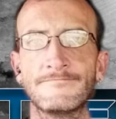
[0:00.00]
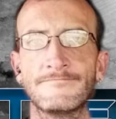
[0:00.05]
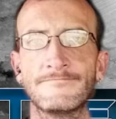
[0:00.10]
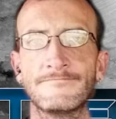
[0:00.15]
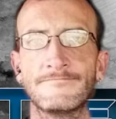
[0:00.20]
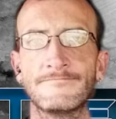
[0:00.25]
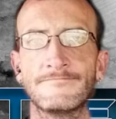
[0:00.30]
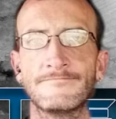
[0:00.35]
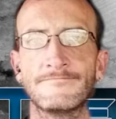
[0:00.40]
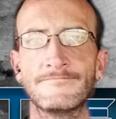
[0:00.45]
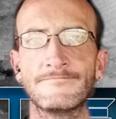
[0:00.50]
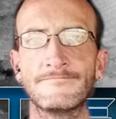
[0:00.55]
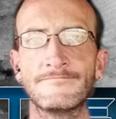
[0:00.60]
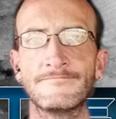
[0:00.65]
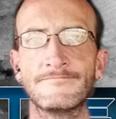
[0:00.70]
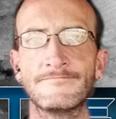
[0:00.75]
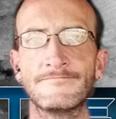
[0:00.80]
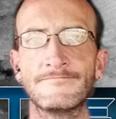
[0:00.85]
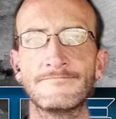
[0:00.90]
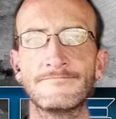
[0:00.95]

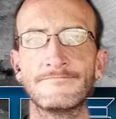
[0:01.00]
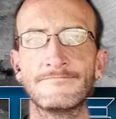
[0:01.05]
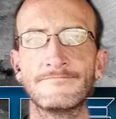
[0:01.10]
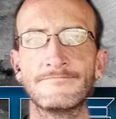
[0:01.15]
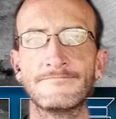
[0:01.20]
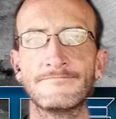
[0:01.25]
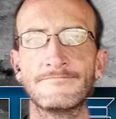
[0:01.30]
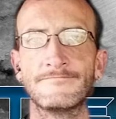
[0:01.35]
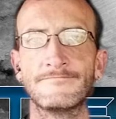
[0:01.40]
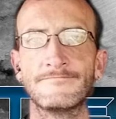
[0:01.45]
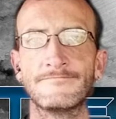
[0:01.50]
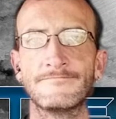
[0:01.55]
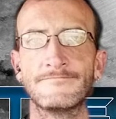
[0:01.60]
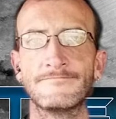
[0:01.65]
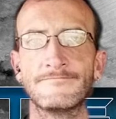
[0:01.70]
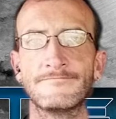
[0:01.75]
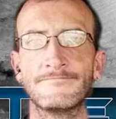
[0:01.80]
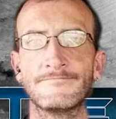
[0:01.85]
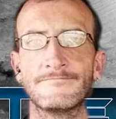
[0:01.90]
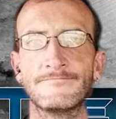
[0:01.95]

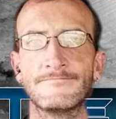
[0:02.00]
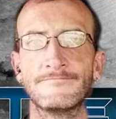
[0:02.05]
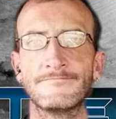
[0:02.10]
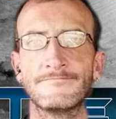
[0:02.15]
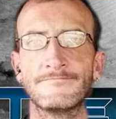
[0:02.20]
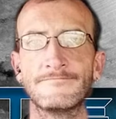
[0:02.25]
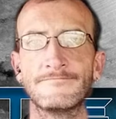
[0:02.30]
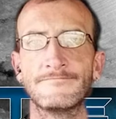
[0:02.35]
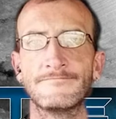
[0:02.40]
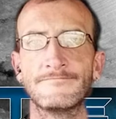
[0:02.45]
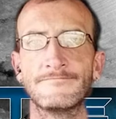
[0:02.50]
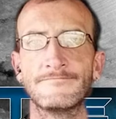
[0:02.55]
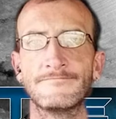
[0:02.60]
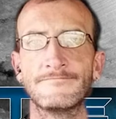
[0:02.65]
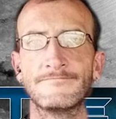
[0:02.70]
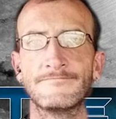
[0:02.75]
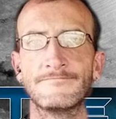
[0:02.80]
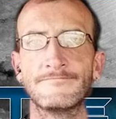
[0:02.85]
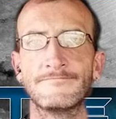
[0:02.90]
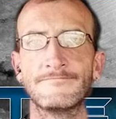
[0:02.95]

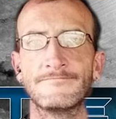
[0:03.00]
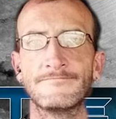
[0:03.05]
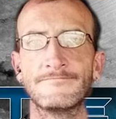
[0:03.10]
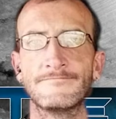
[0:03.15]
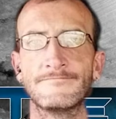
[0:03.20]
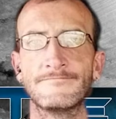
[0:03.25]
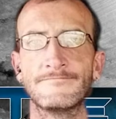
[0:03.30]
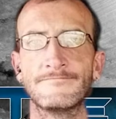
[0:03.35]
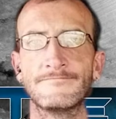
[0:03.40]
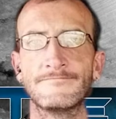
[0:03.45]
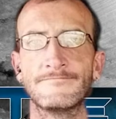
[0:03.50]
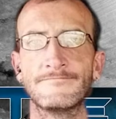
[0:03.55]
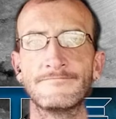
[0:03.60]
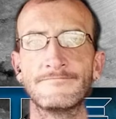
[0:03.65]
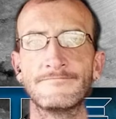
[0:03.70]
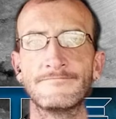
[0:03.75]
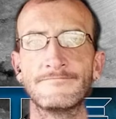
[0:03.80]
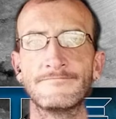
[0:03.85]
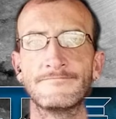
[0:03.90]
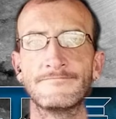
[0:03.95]

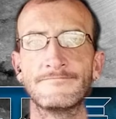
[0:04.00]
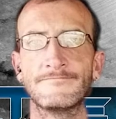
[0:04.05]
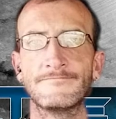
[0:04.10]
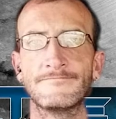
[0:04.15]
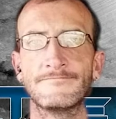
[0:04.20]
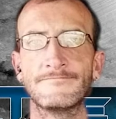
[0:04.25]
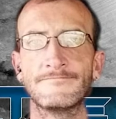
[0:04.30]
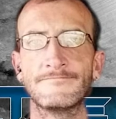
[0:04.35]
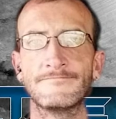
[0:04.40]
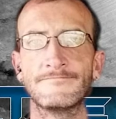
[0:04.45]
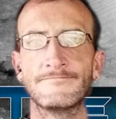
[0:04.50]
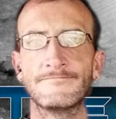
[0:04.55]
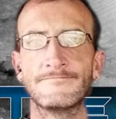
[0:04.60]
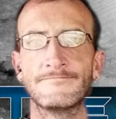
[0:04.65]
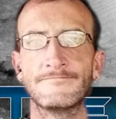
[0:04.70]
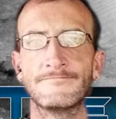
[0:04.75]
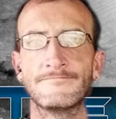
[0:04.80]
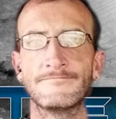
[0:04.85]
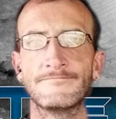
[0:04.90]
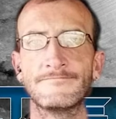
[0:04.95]

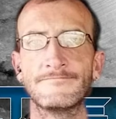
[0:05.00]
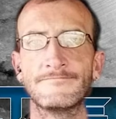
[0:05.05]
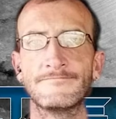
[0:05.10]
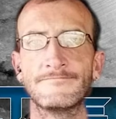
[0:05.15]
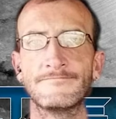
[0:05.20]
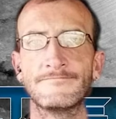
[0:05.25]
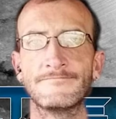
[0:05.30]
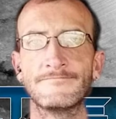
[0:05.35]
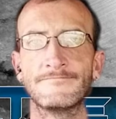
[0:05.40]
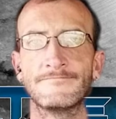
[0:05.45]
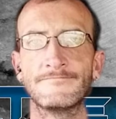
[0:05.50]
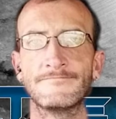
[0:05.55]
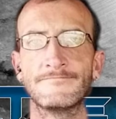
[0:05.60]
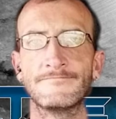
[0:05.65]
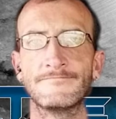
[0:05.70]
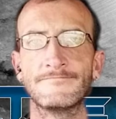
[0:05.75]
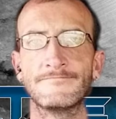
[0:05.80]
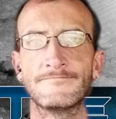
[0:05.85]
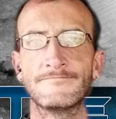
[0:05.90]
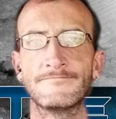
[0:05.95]

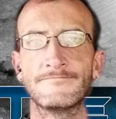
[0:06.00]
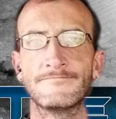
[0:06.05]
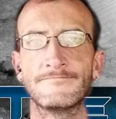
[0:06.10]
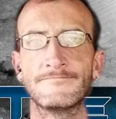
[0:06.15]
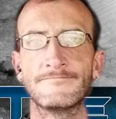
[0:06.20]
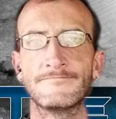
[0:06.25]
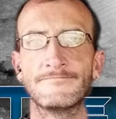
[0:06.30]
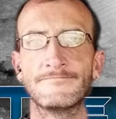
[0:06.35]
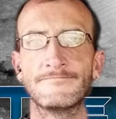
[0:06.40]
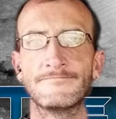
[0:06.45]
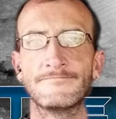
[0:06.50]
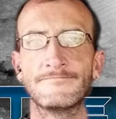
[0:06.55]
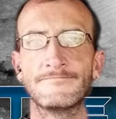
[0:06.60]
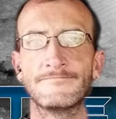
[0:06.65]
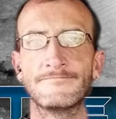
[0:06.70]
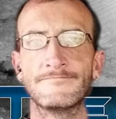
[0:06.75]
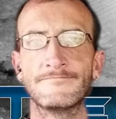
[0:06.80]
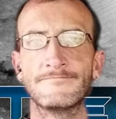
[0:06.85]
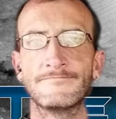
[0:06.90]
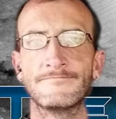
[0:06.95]

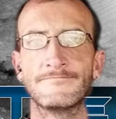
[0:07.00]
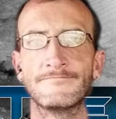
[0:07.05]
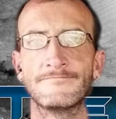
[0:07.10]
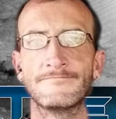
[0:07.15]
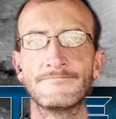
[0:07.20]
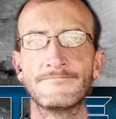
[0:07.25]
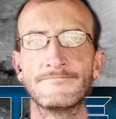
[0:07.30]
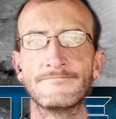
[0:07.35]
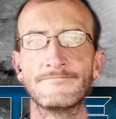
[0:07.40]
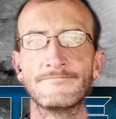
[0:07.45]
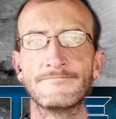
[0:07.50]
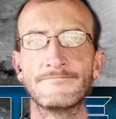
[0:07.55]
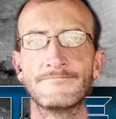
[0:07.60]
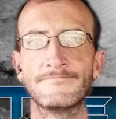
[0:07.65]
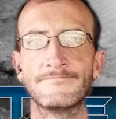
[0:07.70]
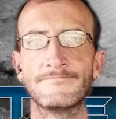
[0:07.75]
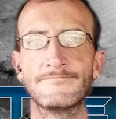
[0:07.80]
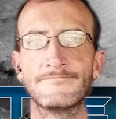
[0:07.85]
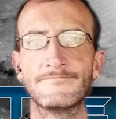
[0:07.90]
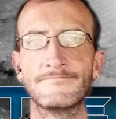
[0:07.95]
The person shown says nothing.